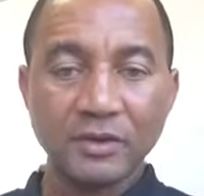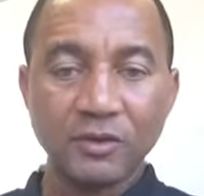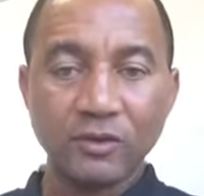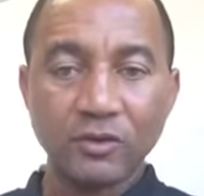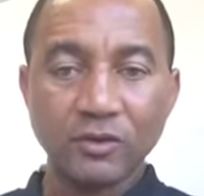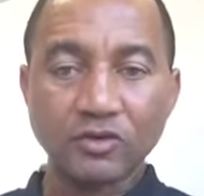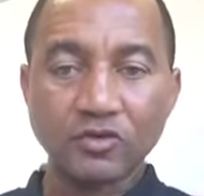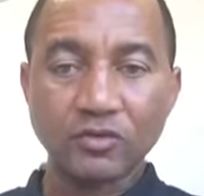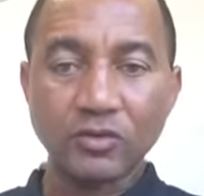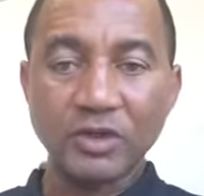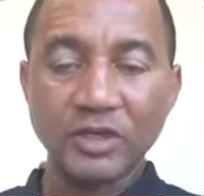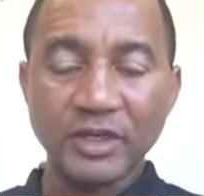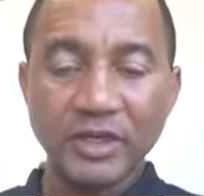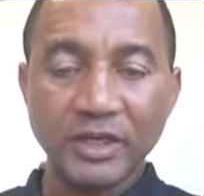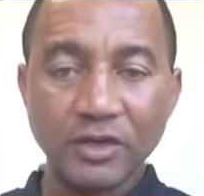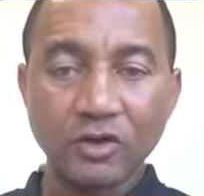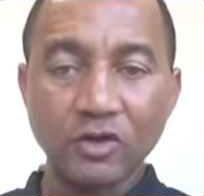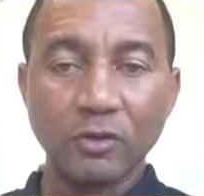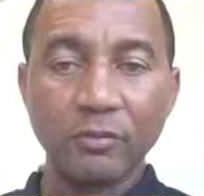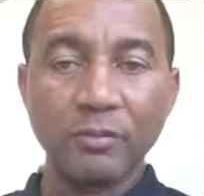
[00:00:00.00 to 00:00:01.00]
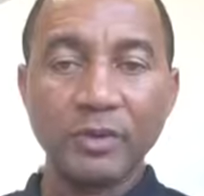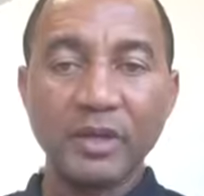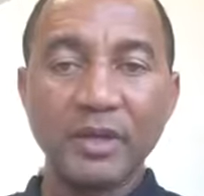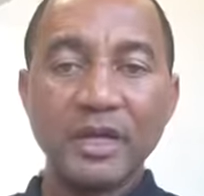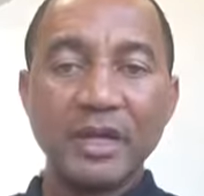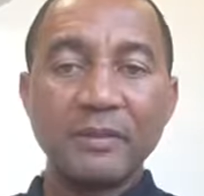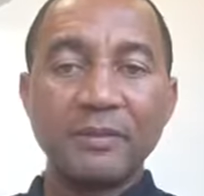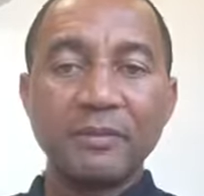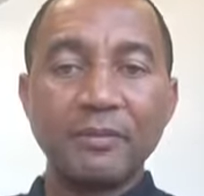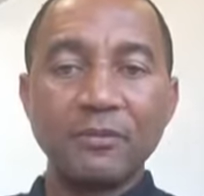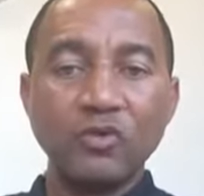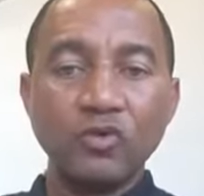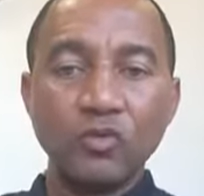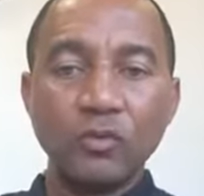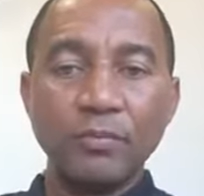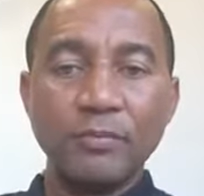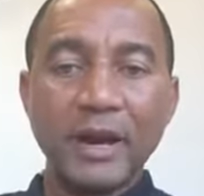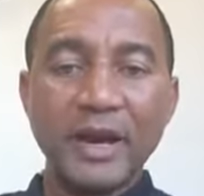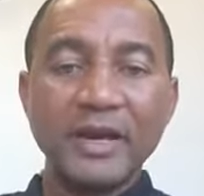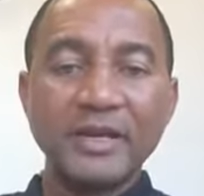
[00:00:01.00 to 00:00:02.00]
not really income, but
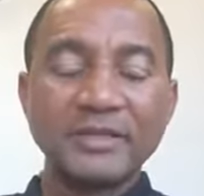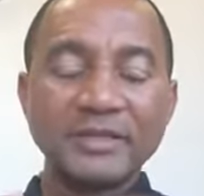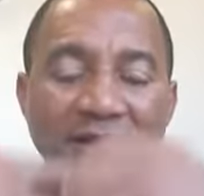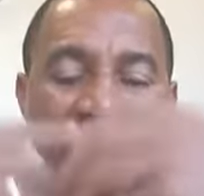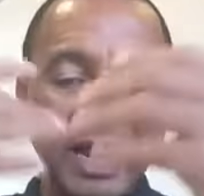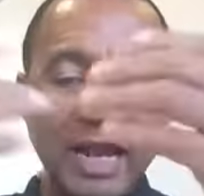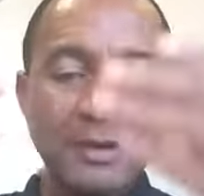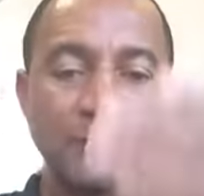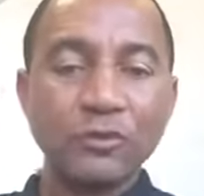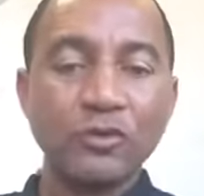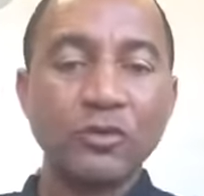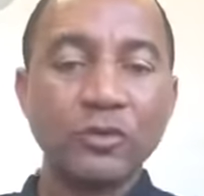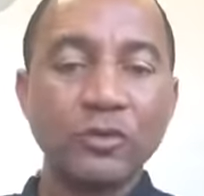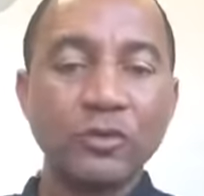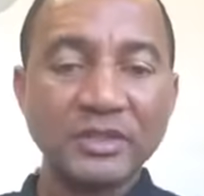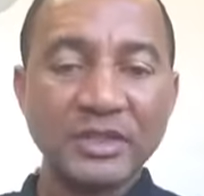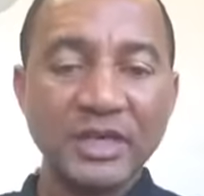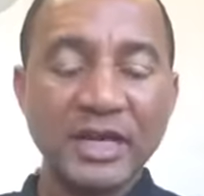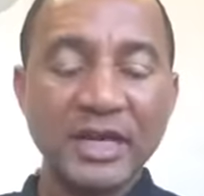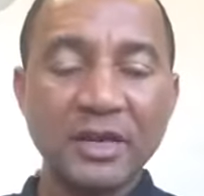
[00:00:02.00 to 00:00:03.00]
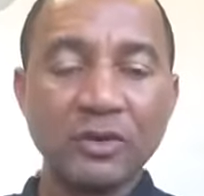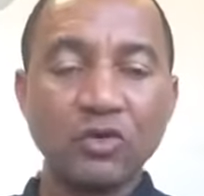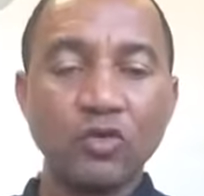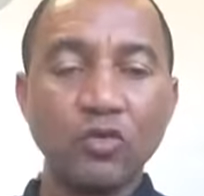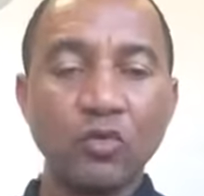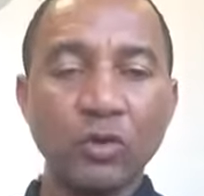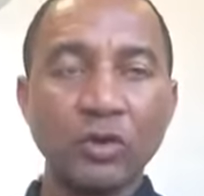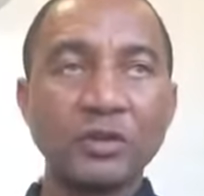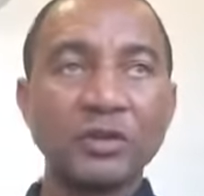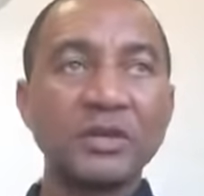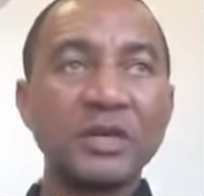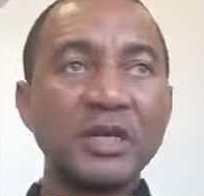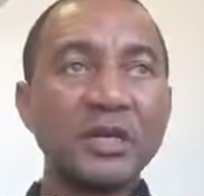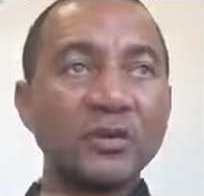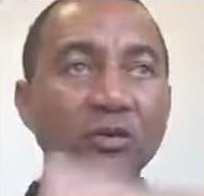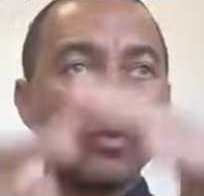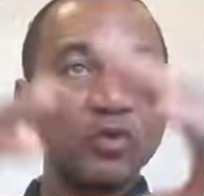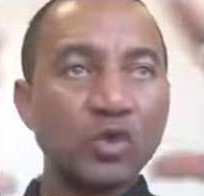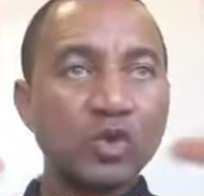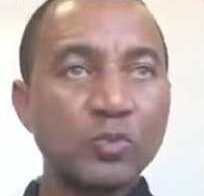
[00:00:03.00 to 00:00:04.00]
by the time you retire, you want
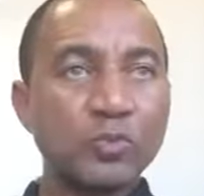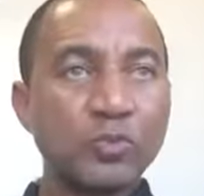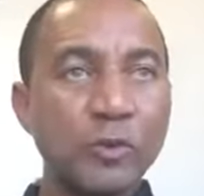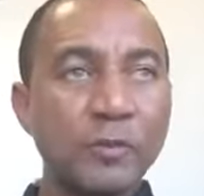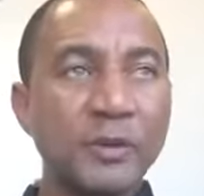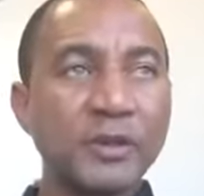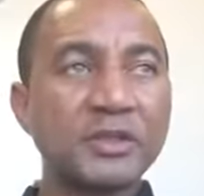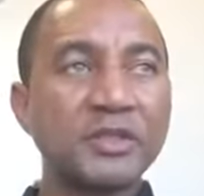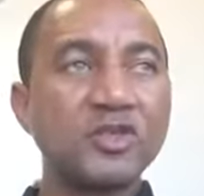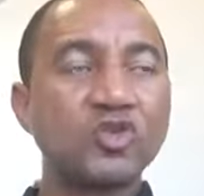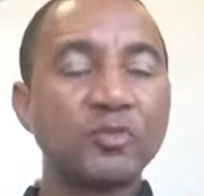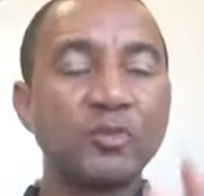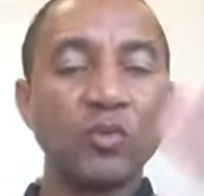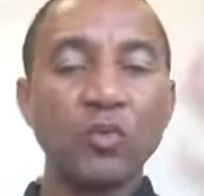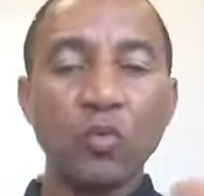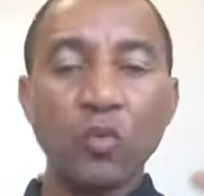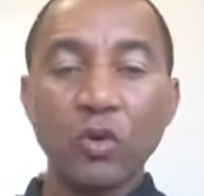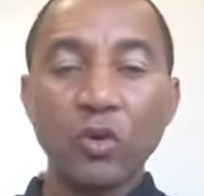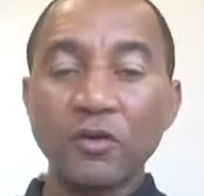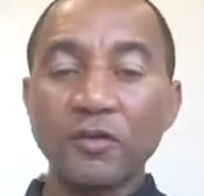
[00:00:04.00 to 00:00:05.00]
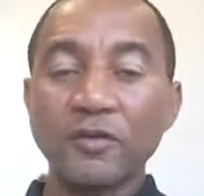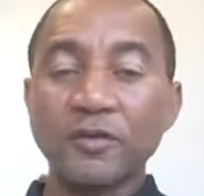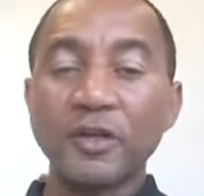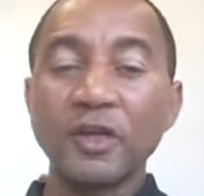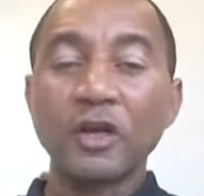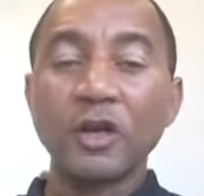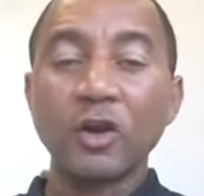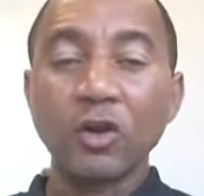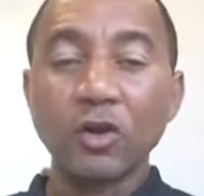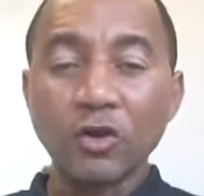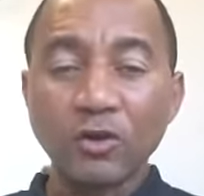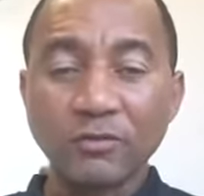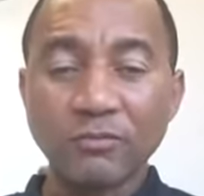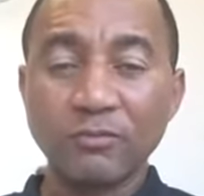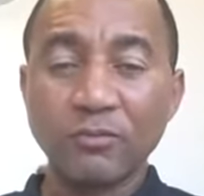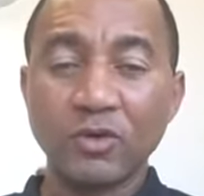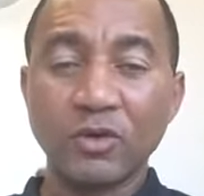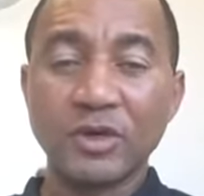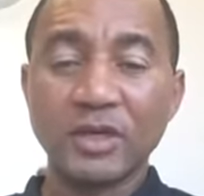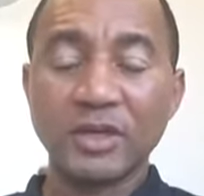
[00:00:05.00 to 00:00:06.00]
those properties to be worth a lot
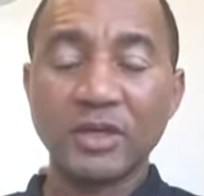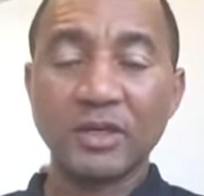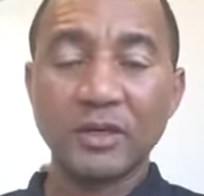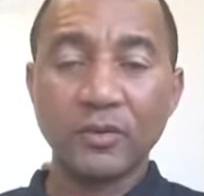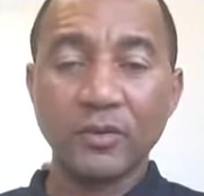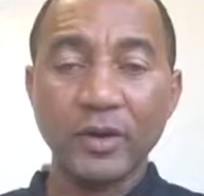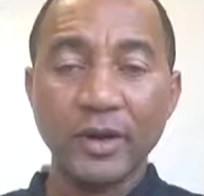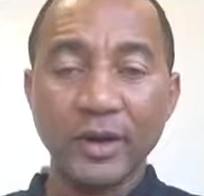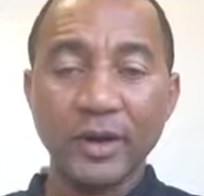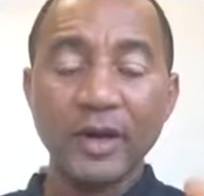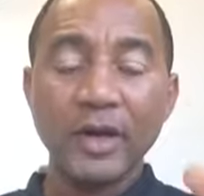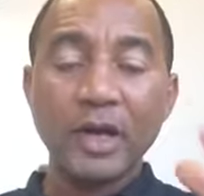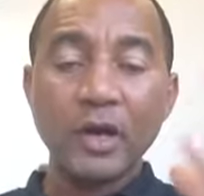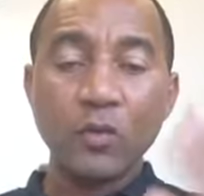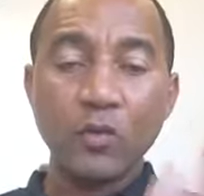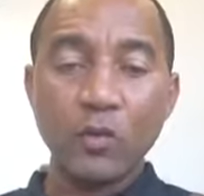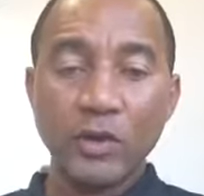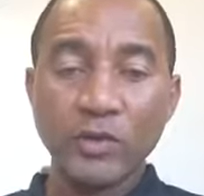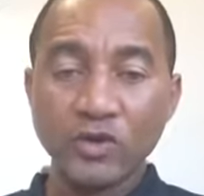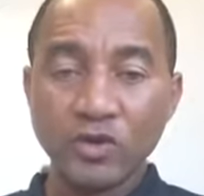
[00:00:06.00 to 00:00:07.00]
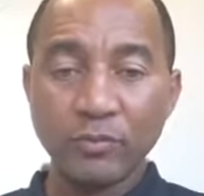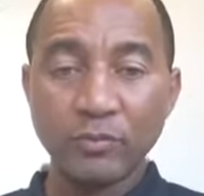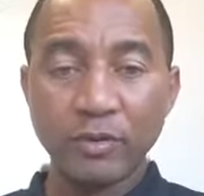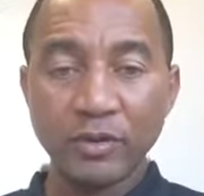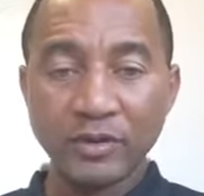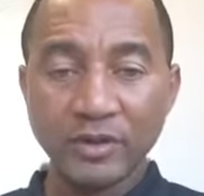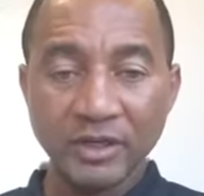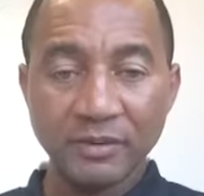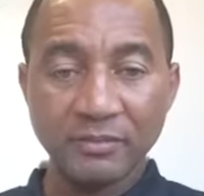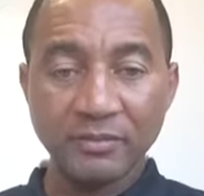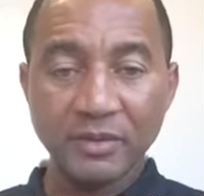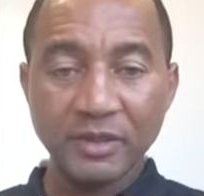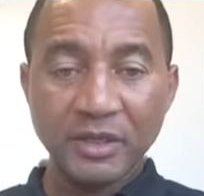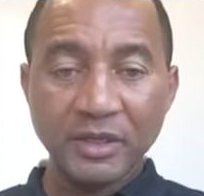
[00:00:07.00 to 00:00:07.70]
more than they were when you bought them.